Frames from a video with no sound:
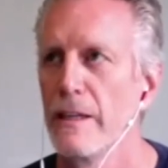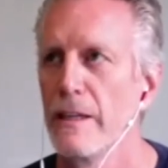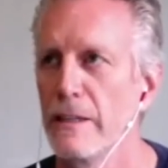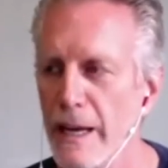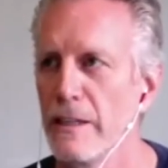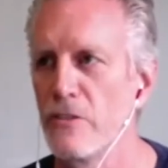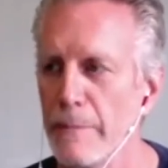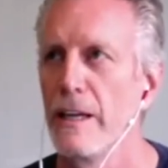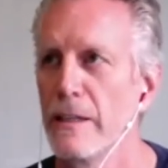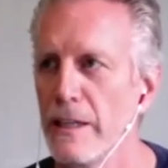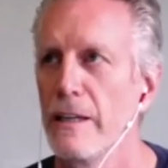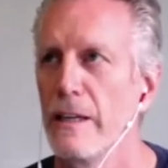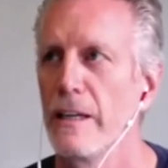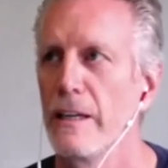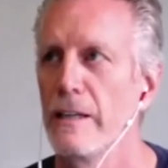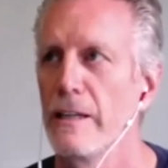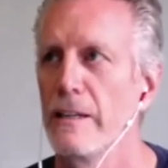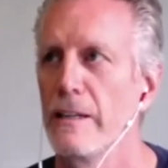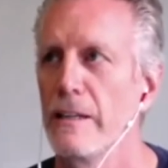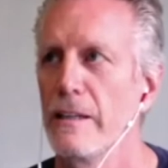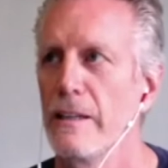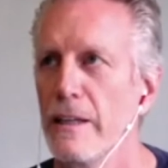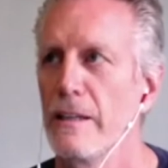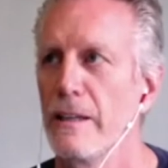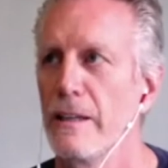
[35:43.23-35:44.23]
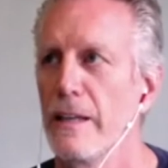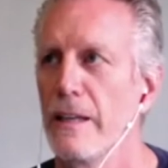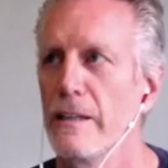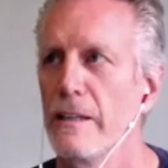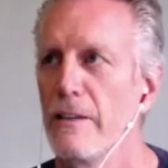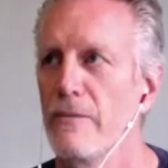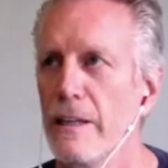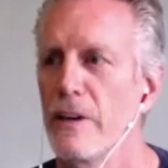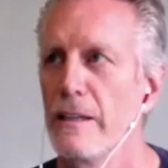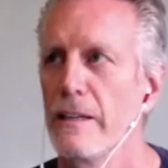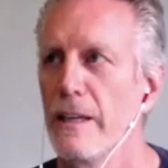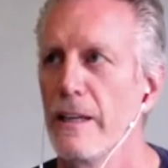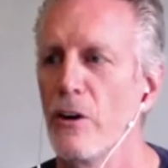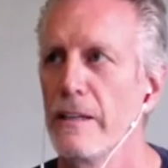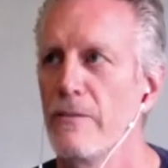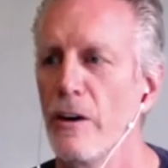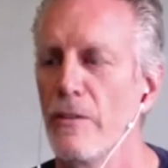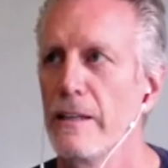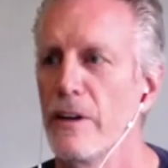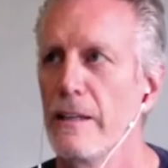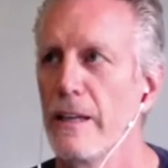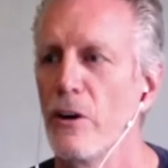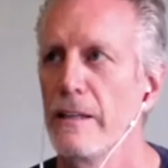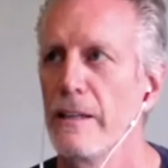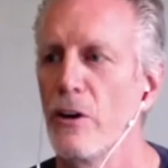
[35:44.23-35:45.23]
and and very
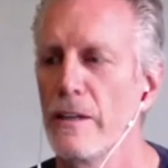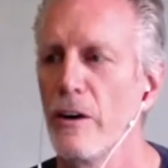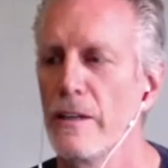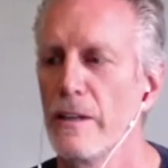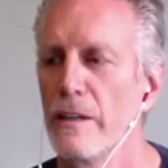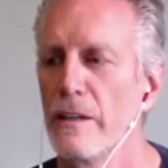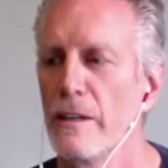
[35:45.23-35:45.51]
often